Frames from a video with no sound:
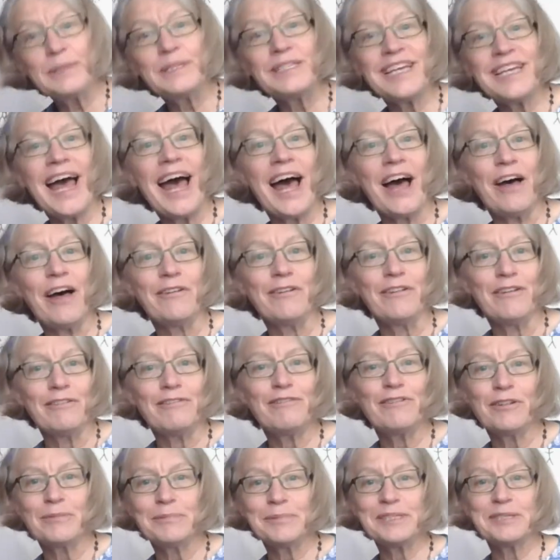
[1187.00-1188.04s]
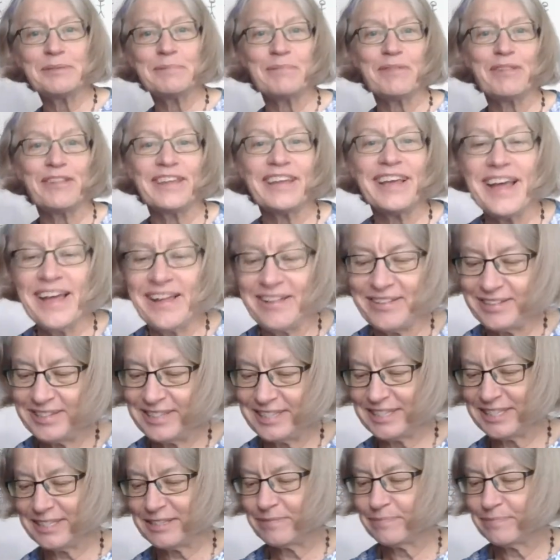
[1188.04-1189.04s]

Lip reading: down from something else.